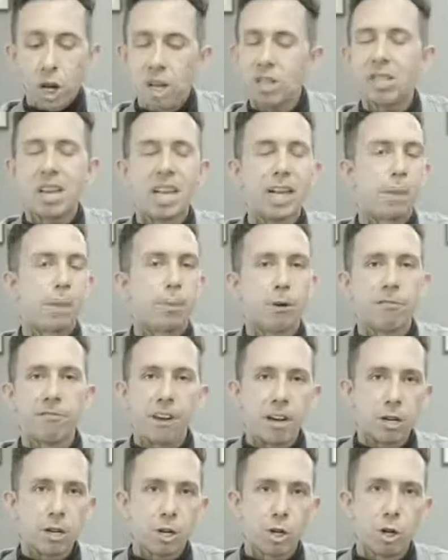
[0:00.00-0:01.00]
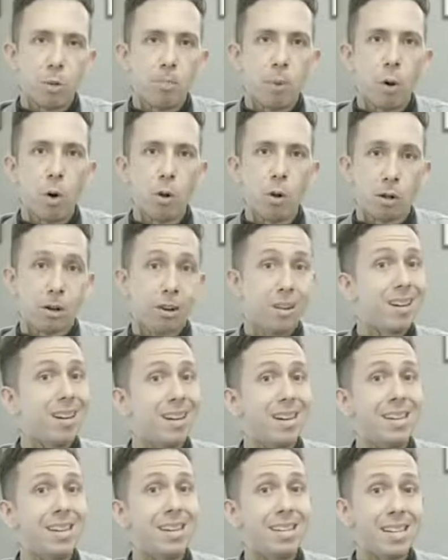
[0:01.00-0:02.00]
Just like a professional
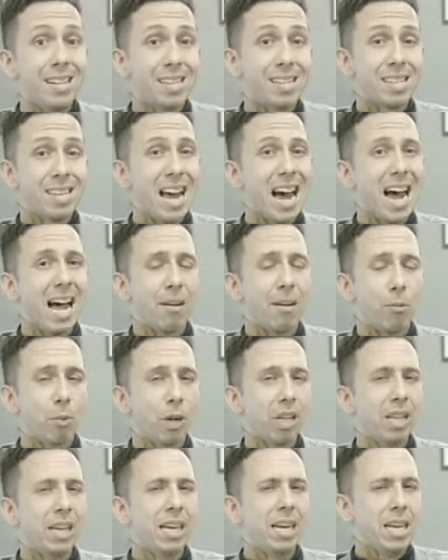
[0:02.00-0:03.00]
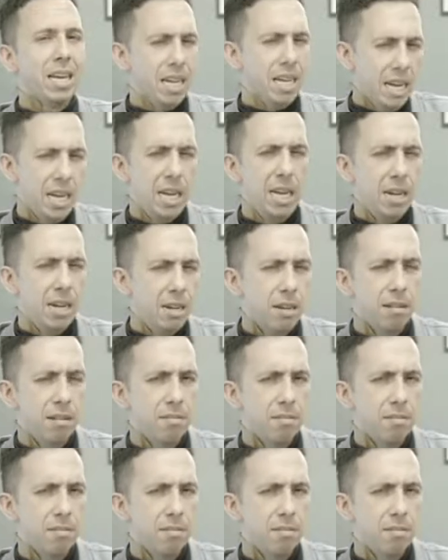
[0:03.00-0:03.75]
bowler does not really need